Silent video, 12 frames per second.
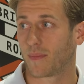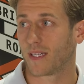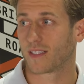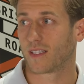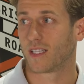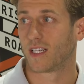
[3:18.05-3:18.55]
but
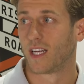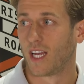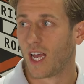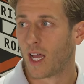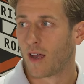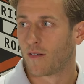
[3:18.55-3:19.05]
he's
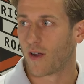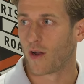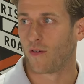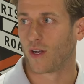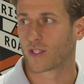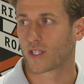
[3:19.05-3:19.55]
very
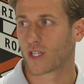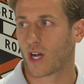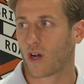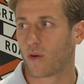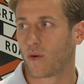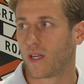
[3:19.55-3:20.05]

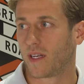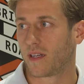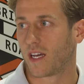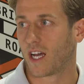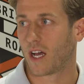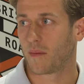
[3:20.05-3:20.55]
versatile, and